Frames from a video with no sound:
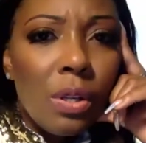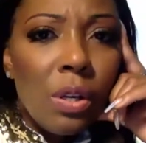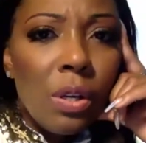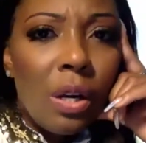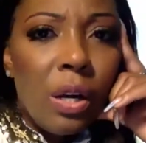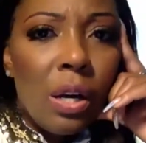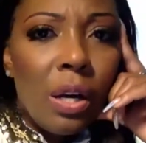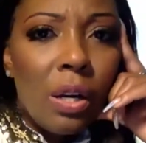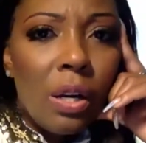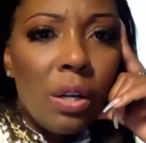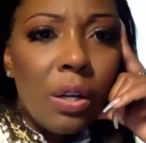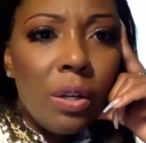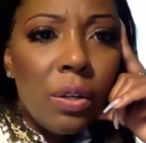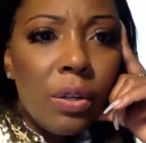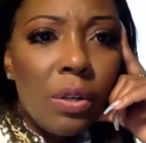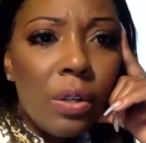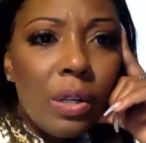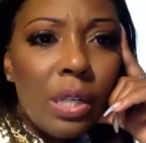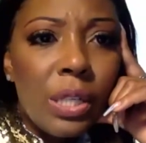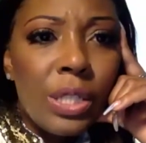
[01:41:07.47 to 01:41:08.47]
ah,
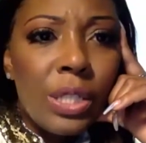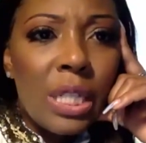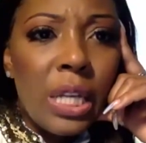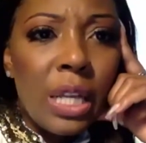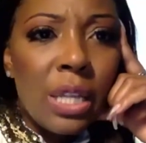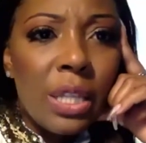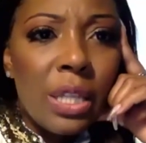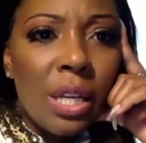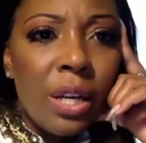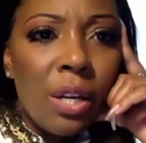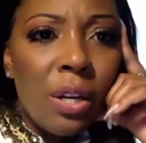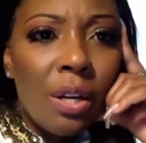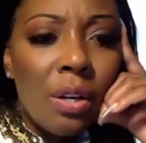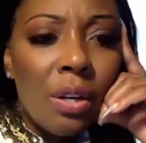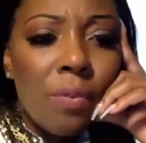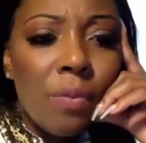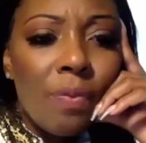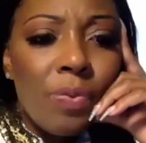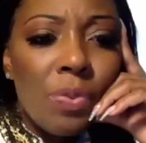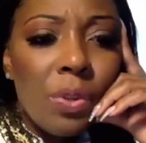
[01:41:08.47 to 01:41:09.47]
is she not there?
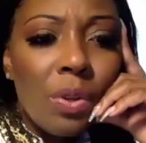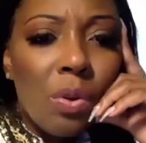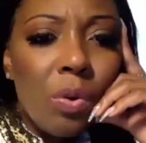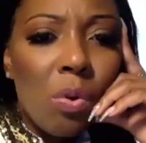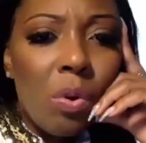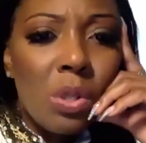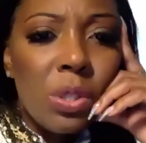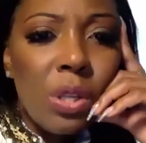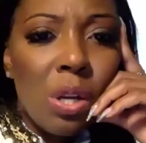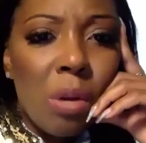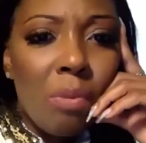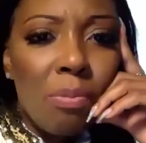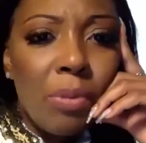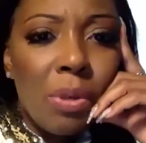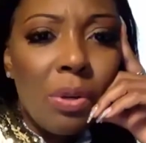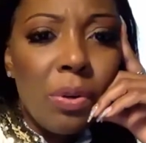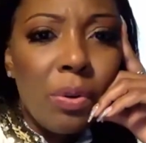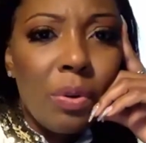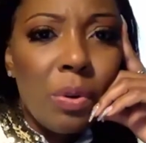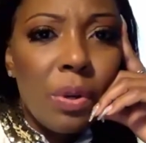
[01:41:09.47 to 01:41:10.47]
Or is it on
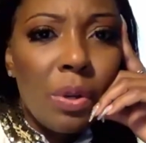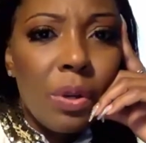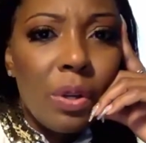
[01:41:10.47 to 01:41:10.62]
mute?